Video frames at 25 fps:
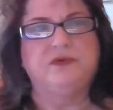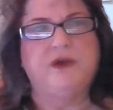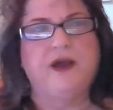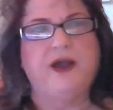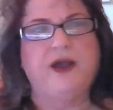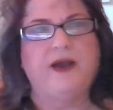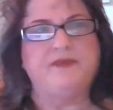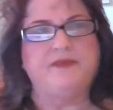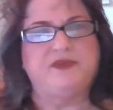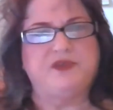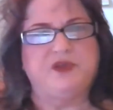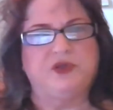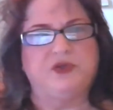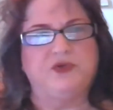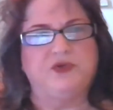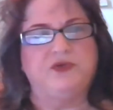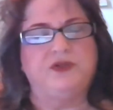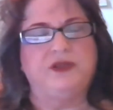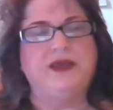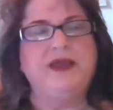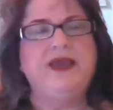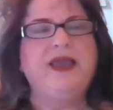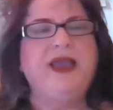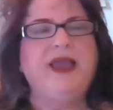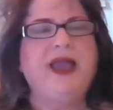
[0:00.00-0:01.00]

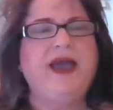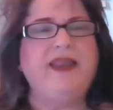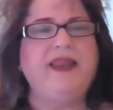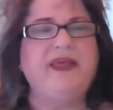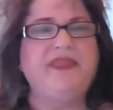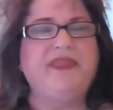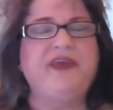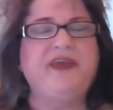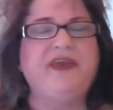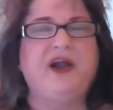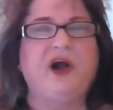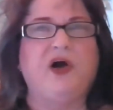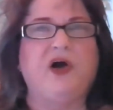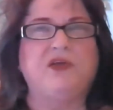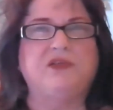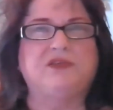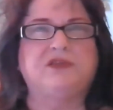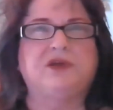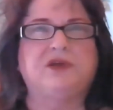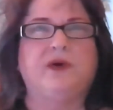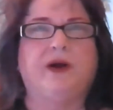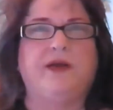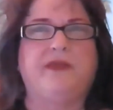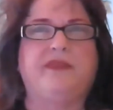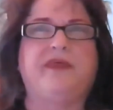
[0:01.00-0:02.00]
Absolutely. Yes. And I think
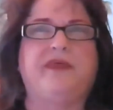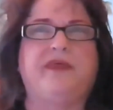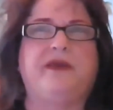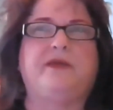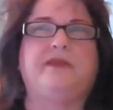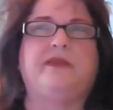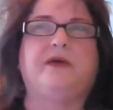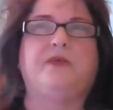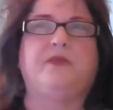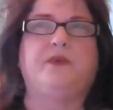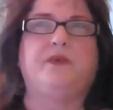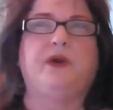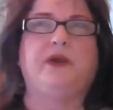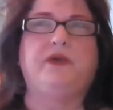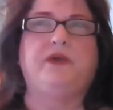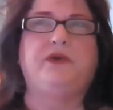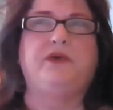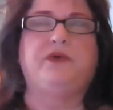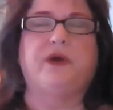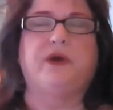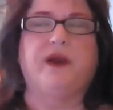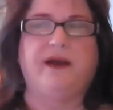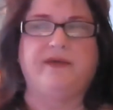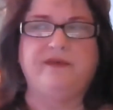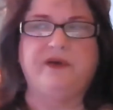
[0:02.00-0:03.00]
that when
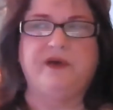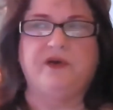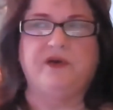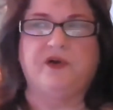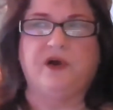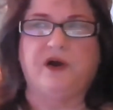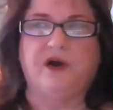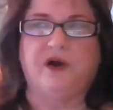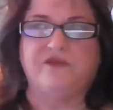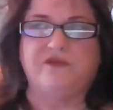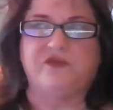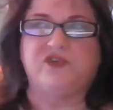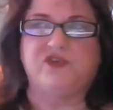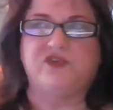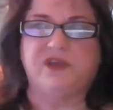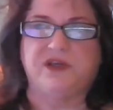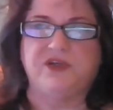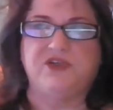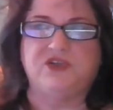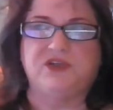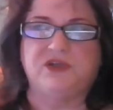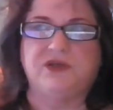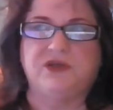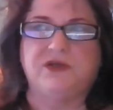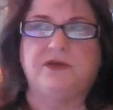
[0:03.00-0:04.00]
you're having a
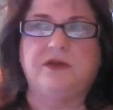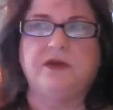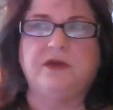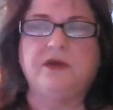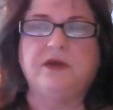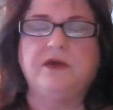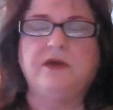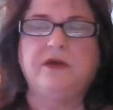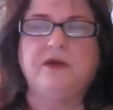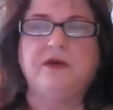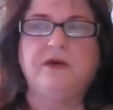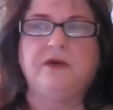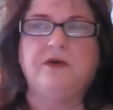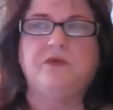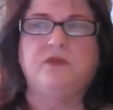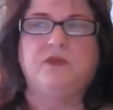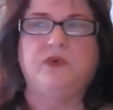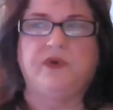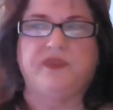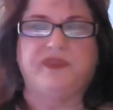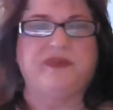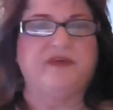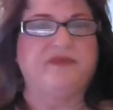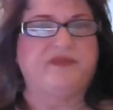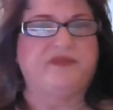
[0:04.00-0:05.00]
conversation
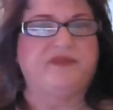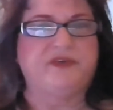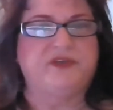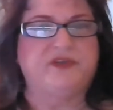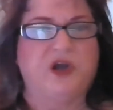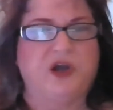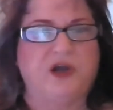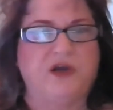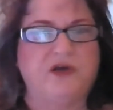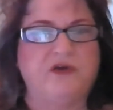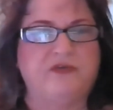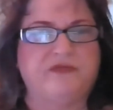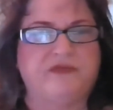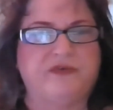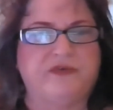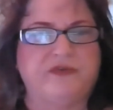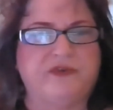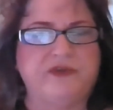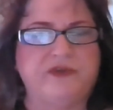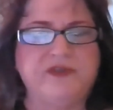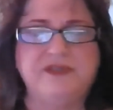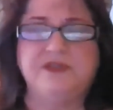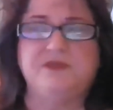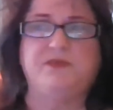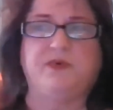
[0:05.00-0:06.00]
with the photographer,
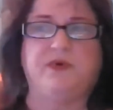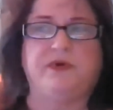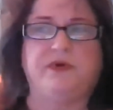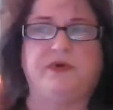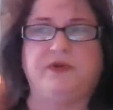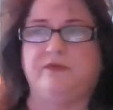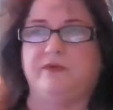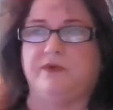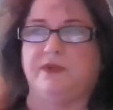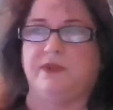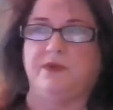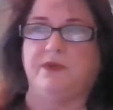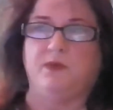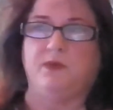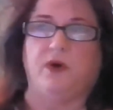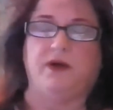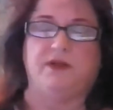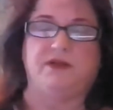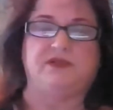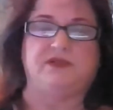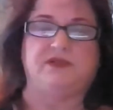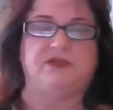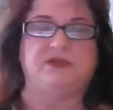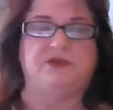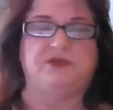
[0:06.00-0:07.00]
this is where you really
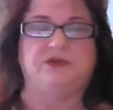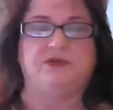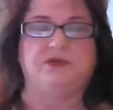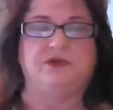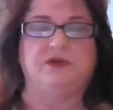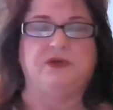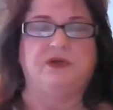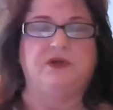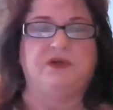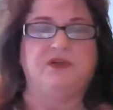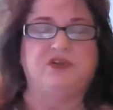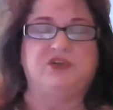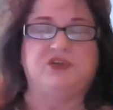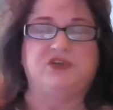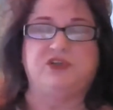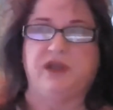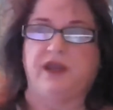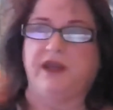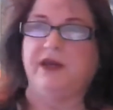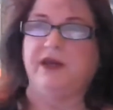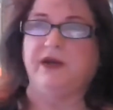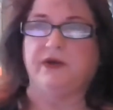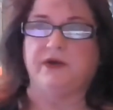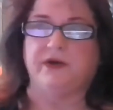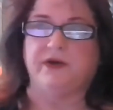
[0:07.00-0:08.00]
want to
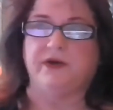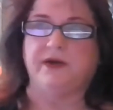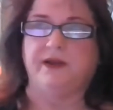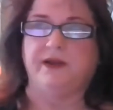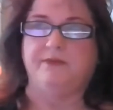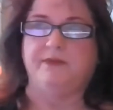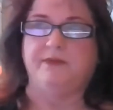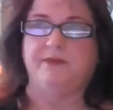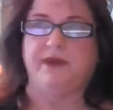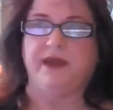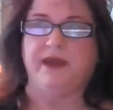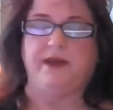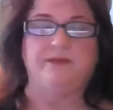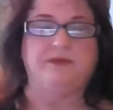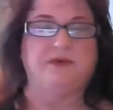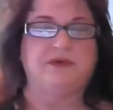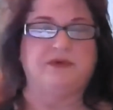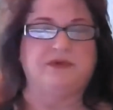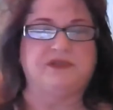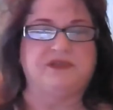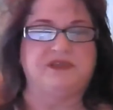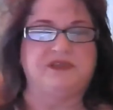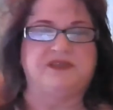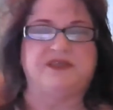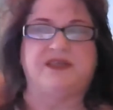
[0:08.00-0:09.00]
share and be able
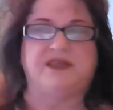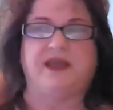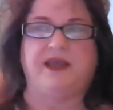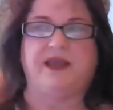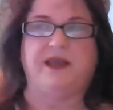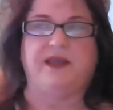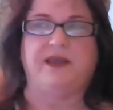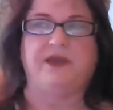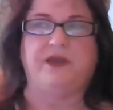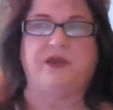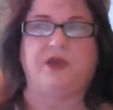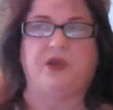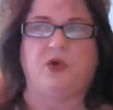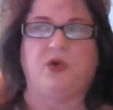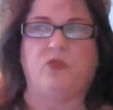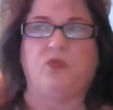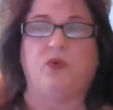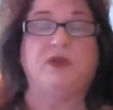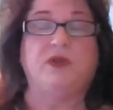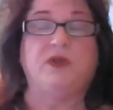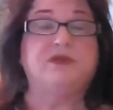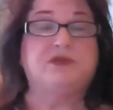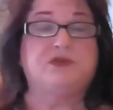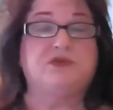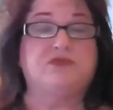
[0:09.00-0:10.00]
to say,
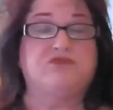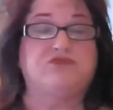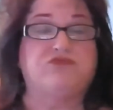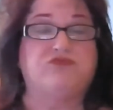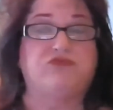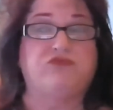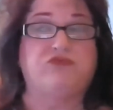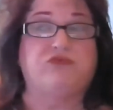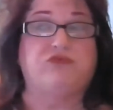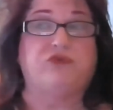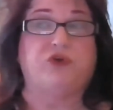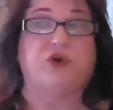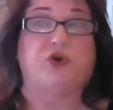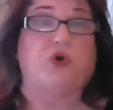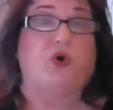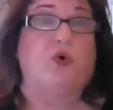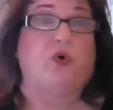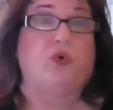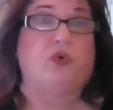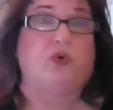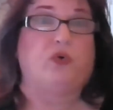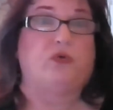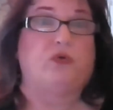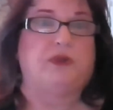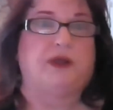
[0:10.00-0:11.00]
what's the
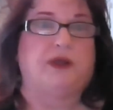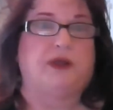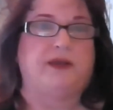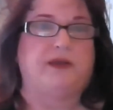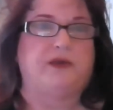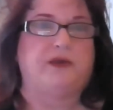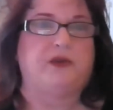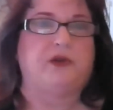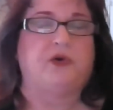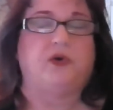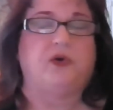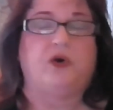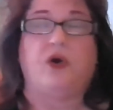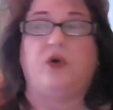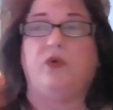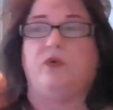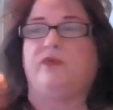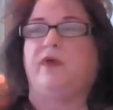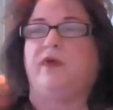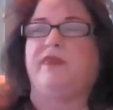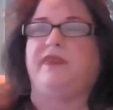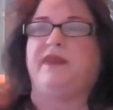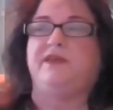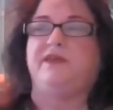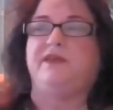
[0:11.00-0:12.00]
goal? Like, oh,
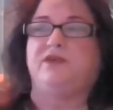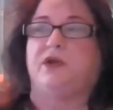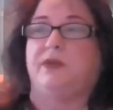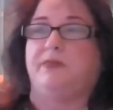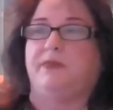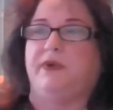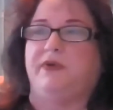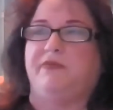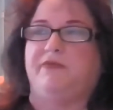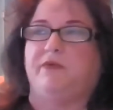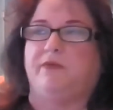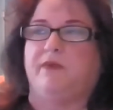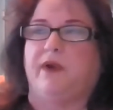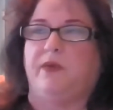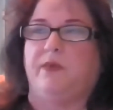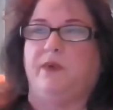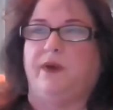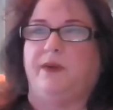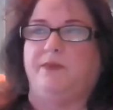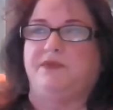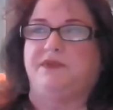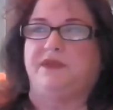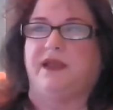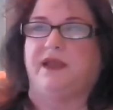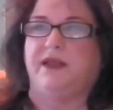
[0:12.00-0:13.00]
these are going to be for my
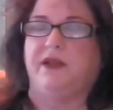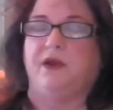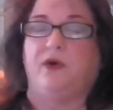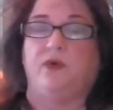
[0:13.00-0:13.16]
website.